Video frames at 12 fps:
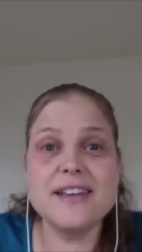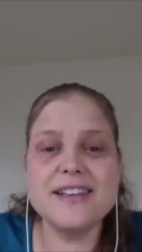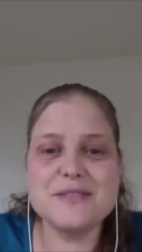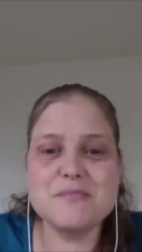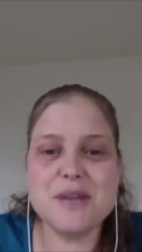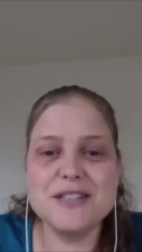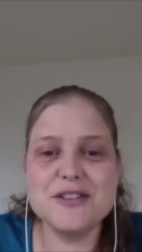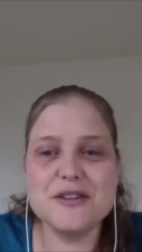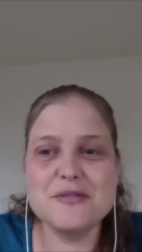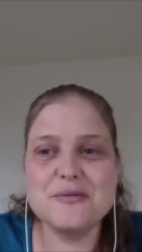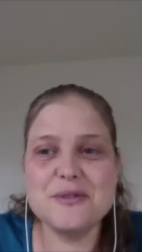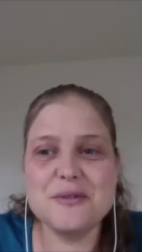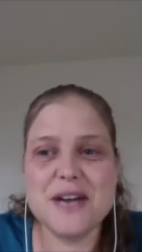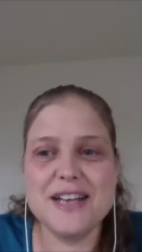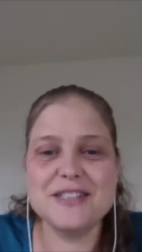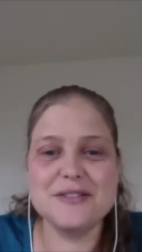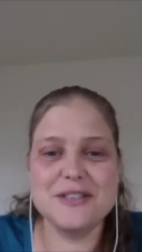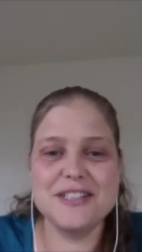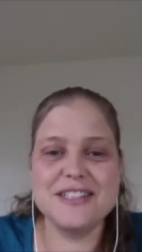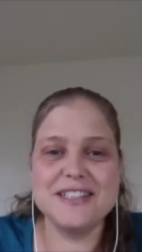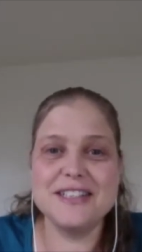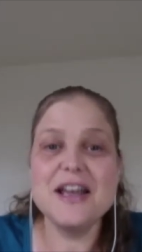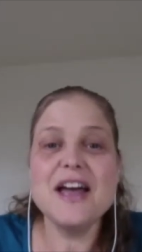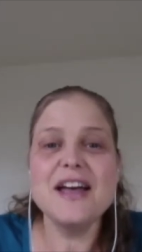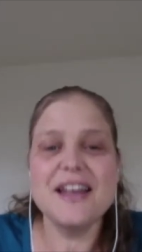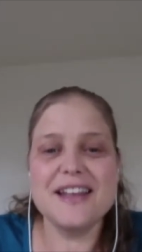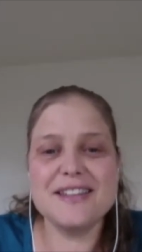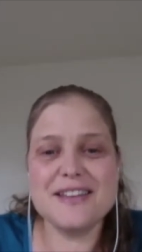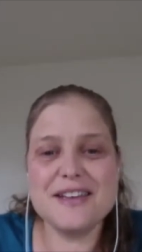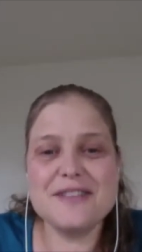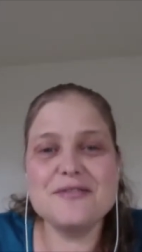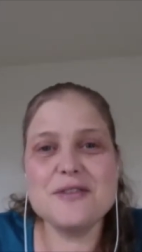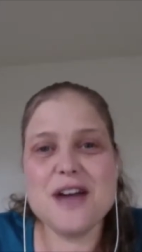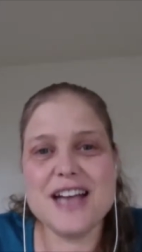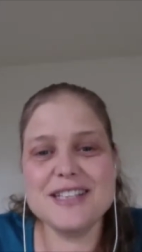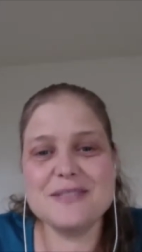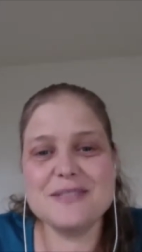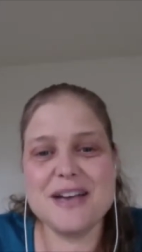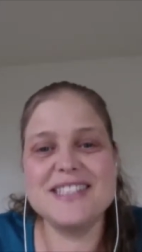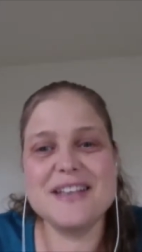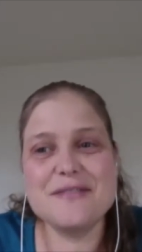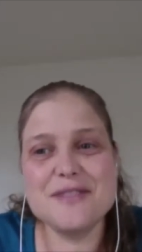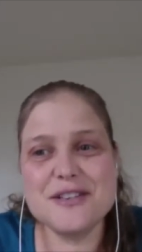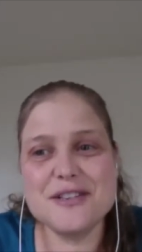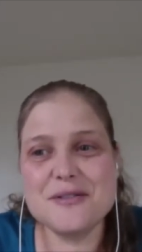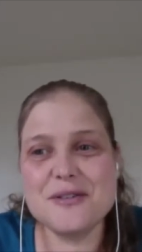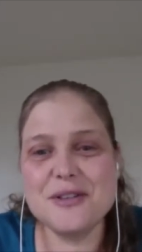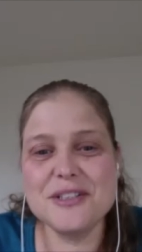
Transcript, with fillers: it depends on who you ask, Kristen. I That's think if true. you ask my seven year old,